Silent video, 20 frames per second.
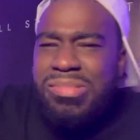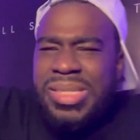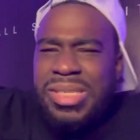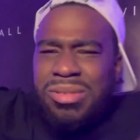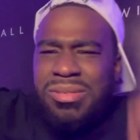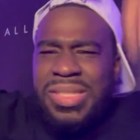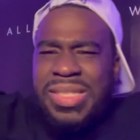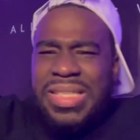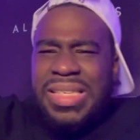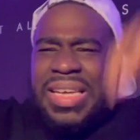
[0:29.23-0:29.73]

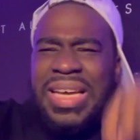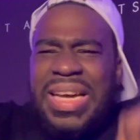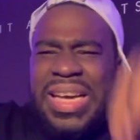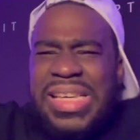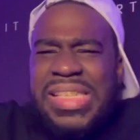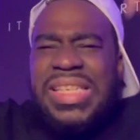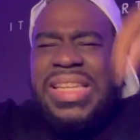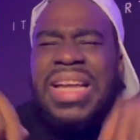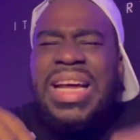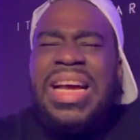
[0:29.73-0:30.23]
So in
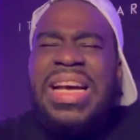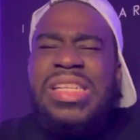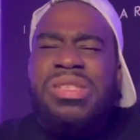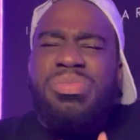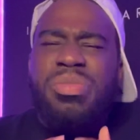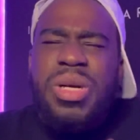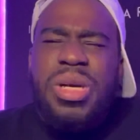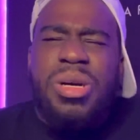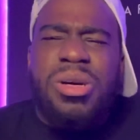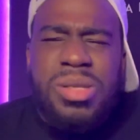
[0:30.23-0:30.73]
today's class,
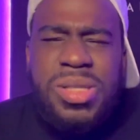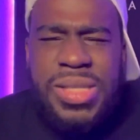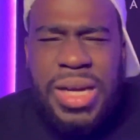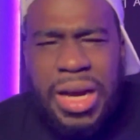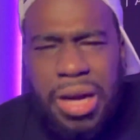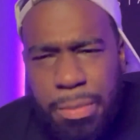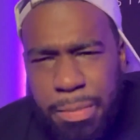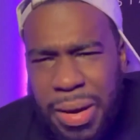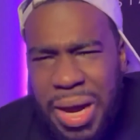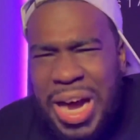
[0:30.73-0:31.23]
we're going to
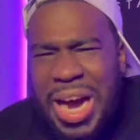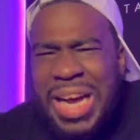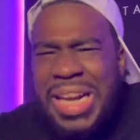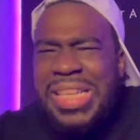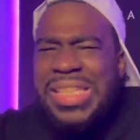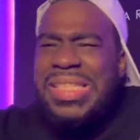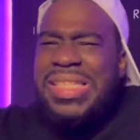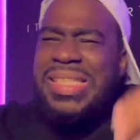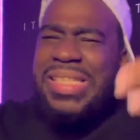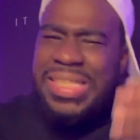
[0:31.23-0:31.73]
talk about how
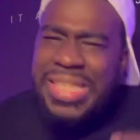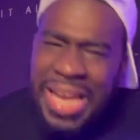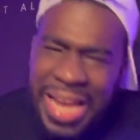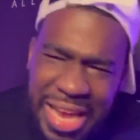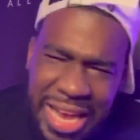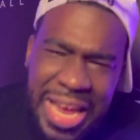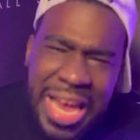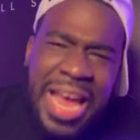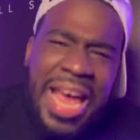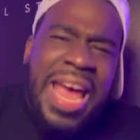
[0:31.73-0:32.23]
to
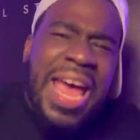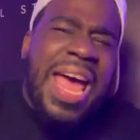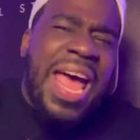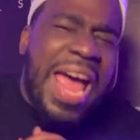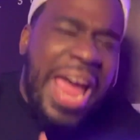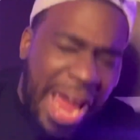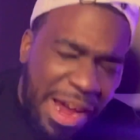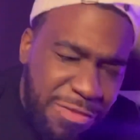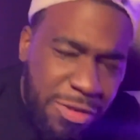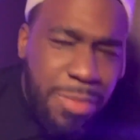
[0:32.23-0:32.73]
set
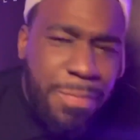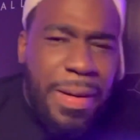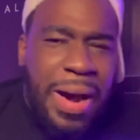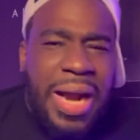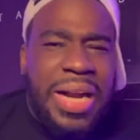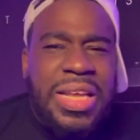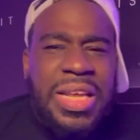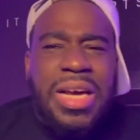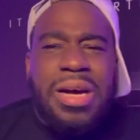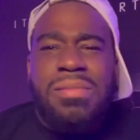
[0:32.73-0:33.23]

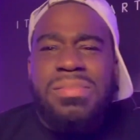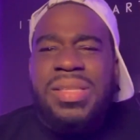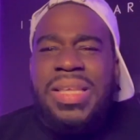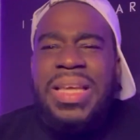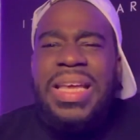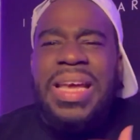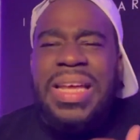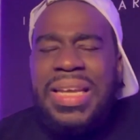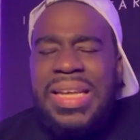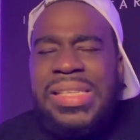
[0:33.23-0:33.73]
everybody up to
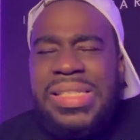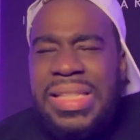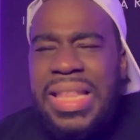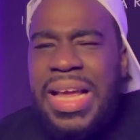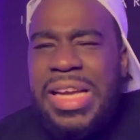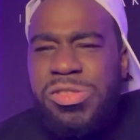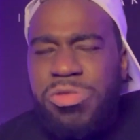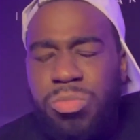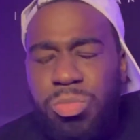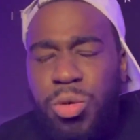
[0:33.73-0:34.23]
get these
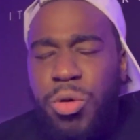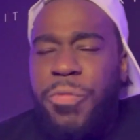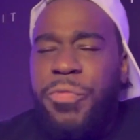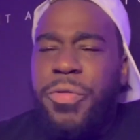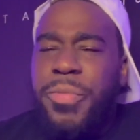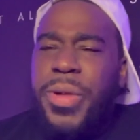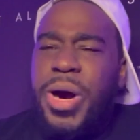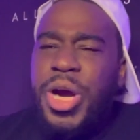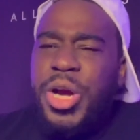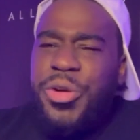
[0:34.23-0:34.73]
things removed
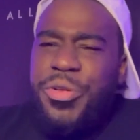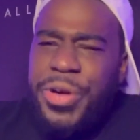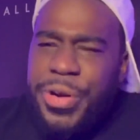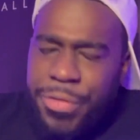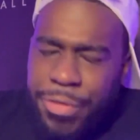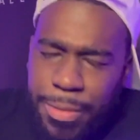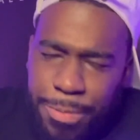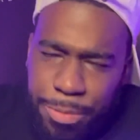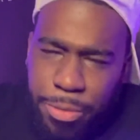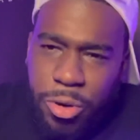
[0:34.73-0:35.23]
from our
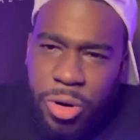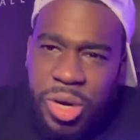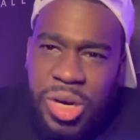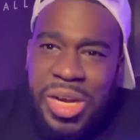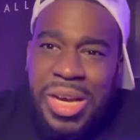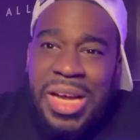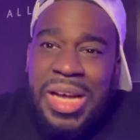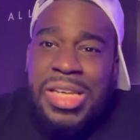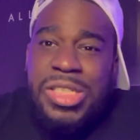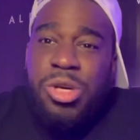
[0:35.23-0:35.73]
credit
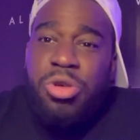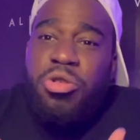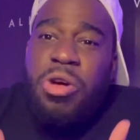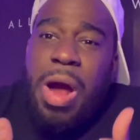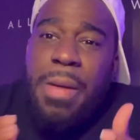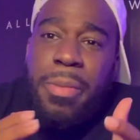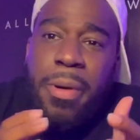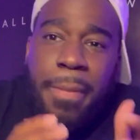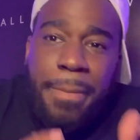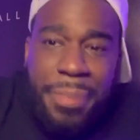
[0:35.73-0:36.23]
report. So
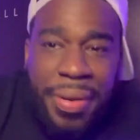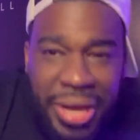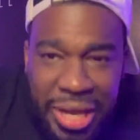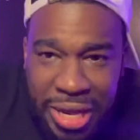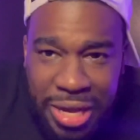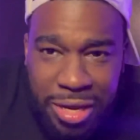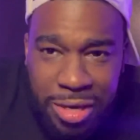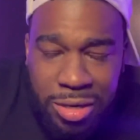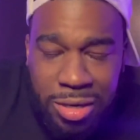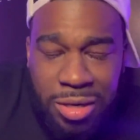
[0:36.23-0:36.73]
grab a
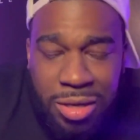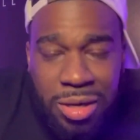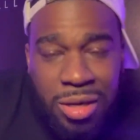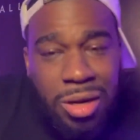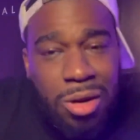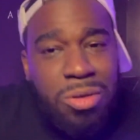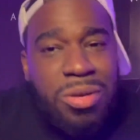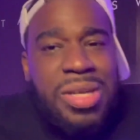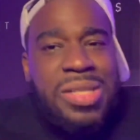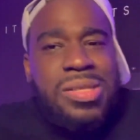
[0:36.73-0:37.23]
pen,
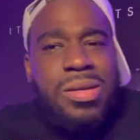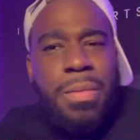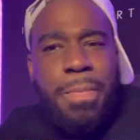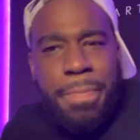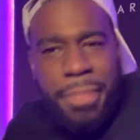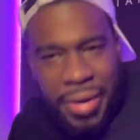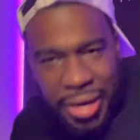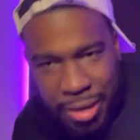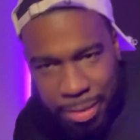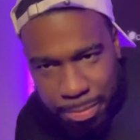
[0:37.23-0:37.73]
go get some
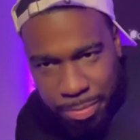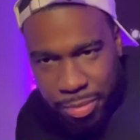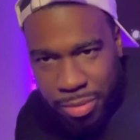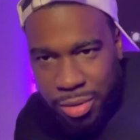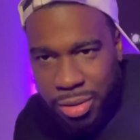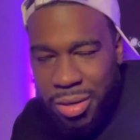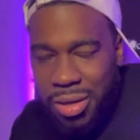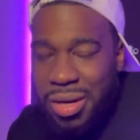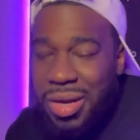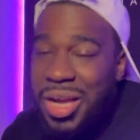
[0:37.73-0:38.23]

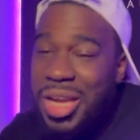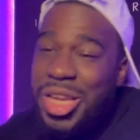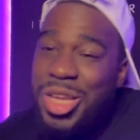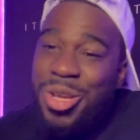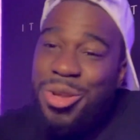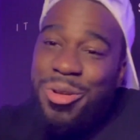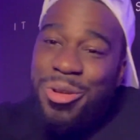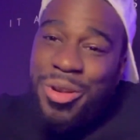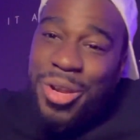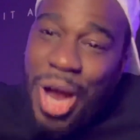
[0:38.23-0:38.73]
paper, and
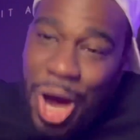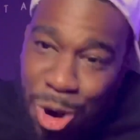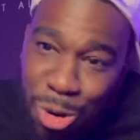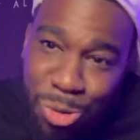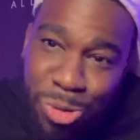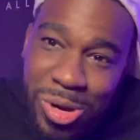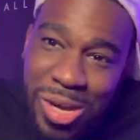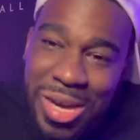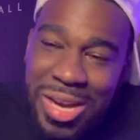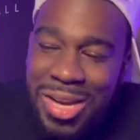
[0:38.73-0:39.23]
you
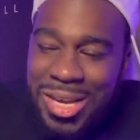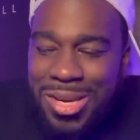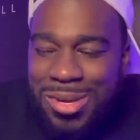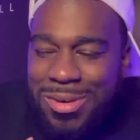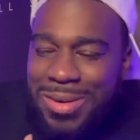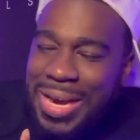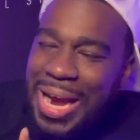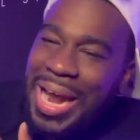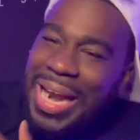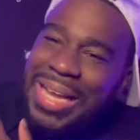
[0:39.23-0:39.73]
know
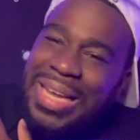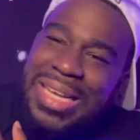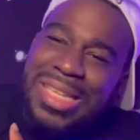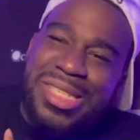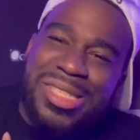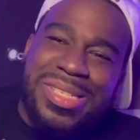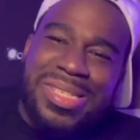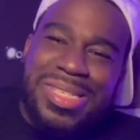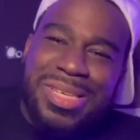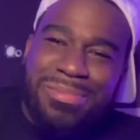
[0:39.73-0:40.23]
you got to
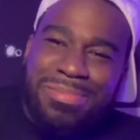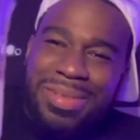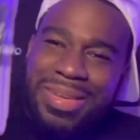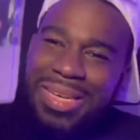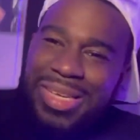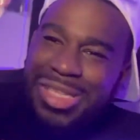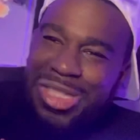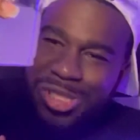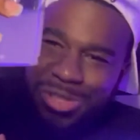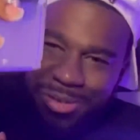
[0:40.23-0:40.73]
get you something
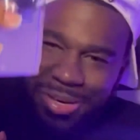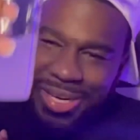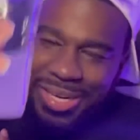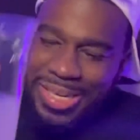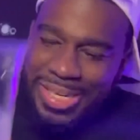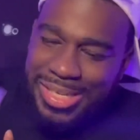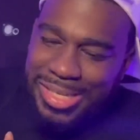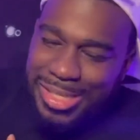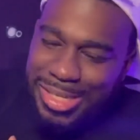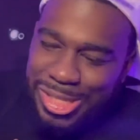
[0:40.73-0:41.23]
to
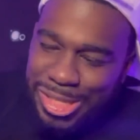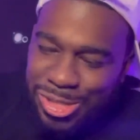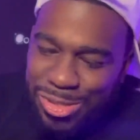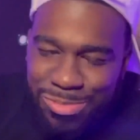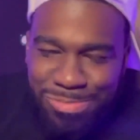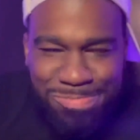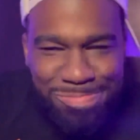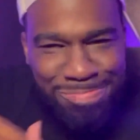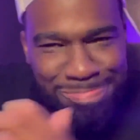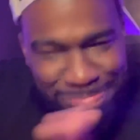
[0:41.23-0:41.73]
drink because,
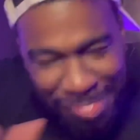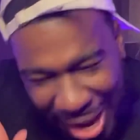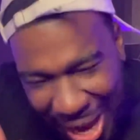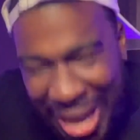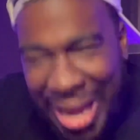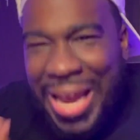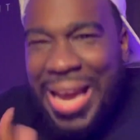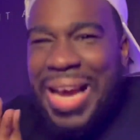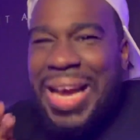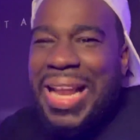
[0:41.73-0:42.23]

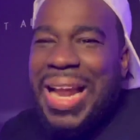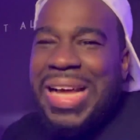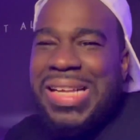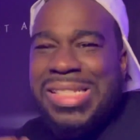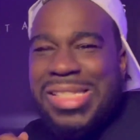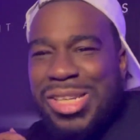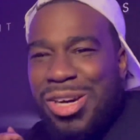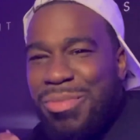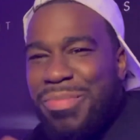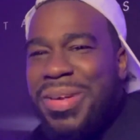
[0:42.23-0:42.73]
man,
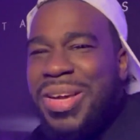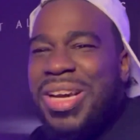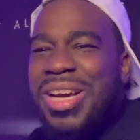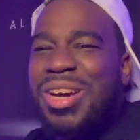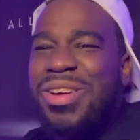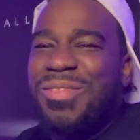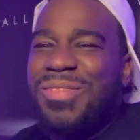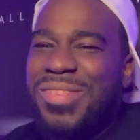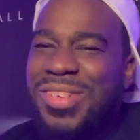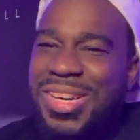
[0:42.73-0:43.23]
class is going to be a
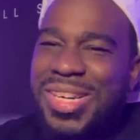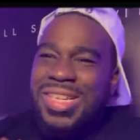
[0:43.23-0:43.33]
good one.